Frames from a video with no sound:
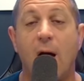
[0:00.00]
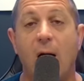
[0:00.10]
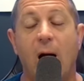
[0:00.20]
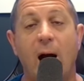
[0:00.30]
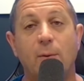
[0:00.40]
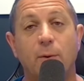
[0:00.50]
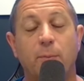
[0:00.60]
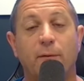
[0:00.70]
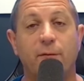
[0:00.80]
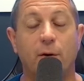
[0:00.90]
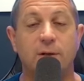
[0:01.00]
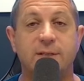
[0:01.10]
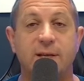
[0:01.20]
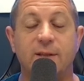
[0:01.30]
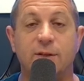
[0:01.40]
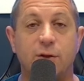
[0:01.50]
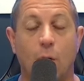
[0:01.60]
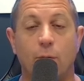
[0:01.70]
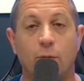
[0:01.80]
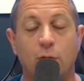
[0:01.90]
I would prefer to see the
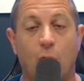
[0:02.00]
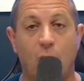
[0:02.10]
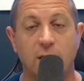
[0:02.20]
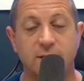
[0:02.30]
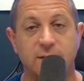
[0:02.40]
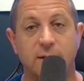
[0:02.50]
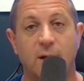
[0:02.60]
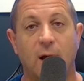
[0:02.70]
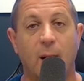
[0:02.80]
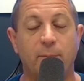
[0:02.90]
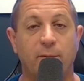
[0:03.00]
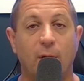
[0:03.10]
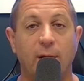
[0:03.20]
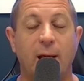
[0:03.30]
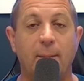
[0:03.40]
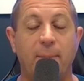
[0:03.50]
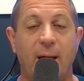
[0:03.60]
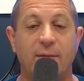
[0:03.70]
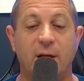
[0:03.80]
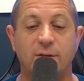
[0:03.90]
total cost up front and
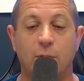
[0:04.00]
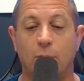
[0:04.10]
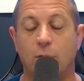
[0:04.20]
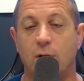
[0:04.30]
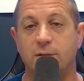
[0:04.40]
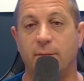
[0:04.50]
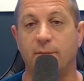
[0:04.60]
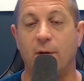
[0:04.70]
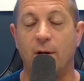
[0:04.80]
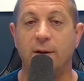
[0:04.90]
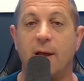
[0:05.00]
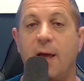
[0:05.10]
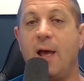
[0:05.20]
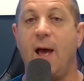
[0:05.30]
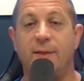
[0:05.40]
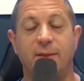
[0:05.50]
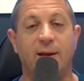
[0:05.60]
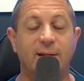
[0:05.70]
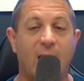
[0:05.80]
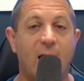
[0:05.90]
pay that total cost up front and
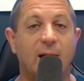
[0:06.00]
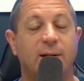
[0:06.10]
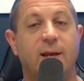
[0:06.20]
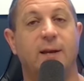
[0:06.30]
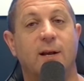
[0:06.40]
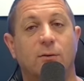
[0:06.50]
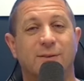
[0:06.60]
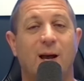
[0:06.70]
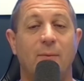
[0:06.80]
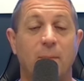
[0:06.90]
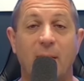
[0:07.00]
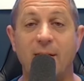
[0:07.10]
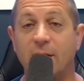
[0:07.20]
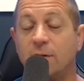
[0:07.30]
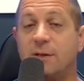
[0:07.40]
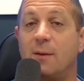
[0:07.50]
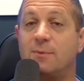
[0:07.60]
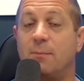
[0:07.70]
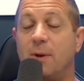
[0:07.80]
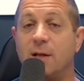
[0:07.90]
then not get nickel and dimed. By nickel and dimes,
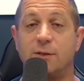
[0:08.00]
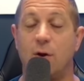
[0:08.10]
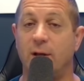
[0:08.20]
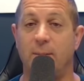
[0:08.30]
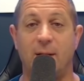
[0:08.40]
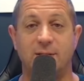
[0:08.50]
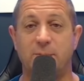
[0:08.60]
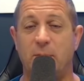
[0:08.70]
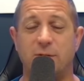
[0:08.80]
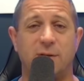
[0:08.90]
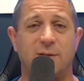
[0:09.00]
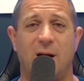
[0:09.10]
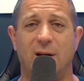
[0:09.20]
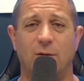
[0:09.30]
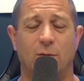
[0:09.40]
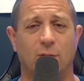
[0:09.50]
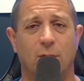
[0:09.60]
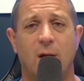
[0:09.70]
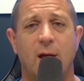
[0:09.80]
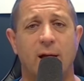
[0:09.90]
I'm not talking about specialty dining or
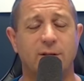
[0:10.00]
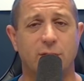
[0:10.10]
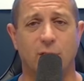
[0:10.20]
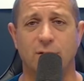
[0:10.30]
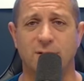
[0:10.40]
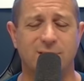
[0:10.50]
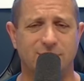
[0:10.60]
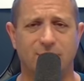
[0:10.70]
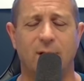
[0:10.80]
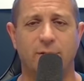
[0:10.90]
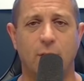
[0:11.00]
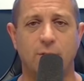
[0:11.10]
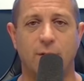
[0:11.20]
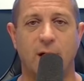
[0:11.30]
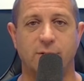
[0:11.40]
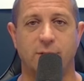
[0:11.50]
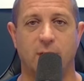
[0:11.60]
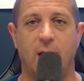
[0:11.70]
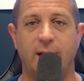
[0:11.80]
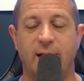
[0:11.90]
excursions. Uh, those are
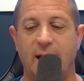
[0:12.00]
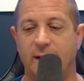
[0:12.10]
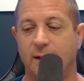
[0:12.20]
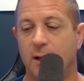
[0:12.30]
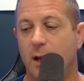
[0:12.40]
extra. I get it.